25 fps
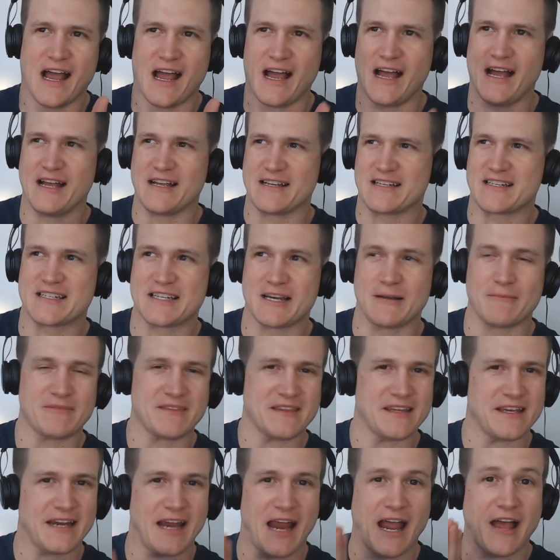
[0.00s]

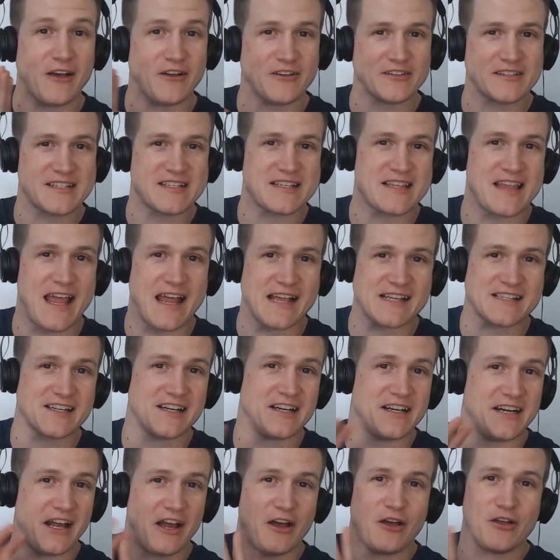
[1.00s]
something else that's
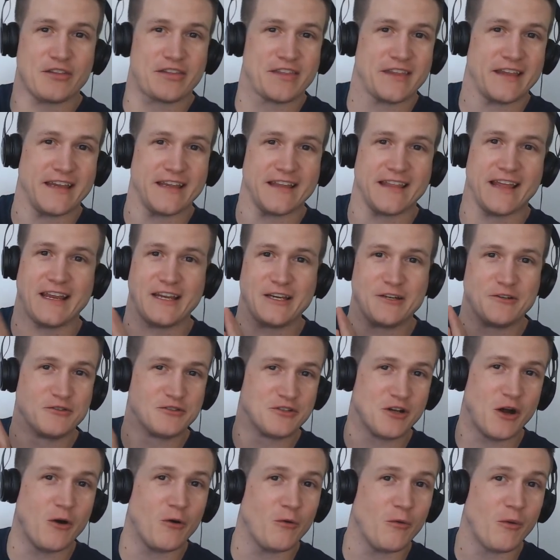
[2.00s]
unhealthy that you
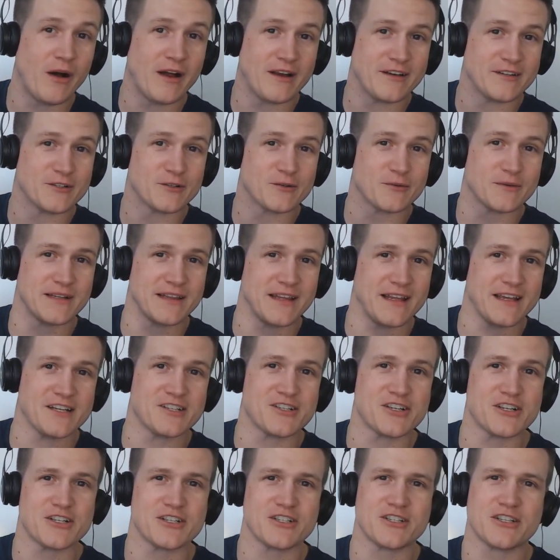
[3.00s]
don't want in your
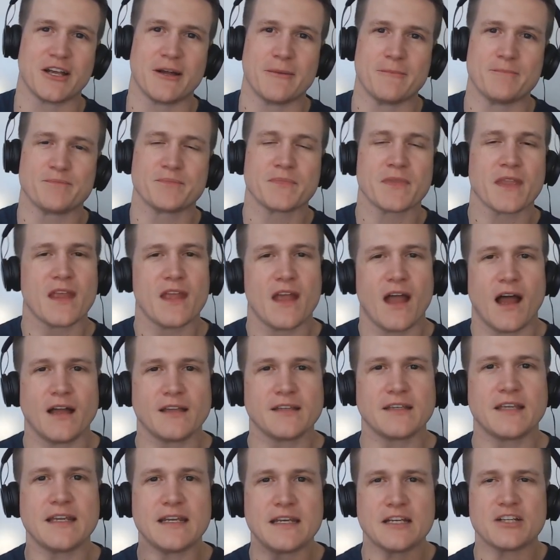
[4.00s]
relationship.
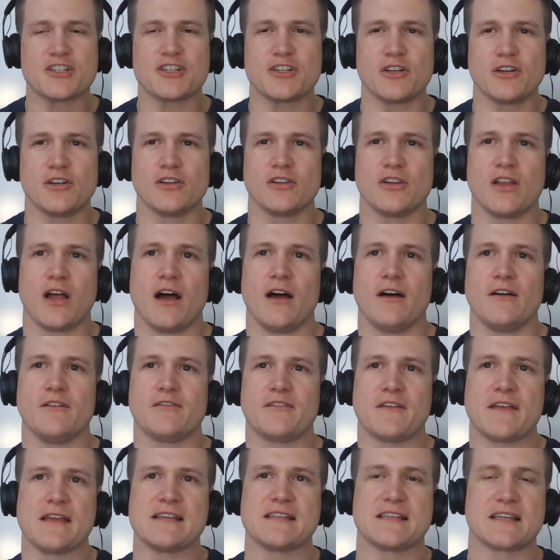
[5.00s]
Unconditional
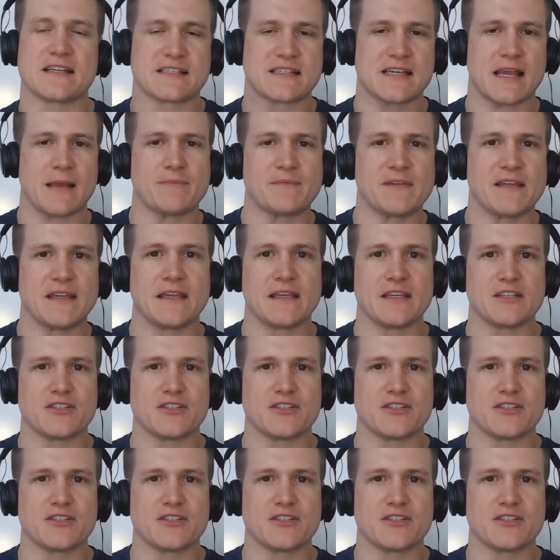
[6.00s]
love is accepting each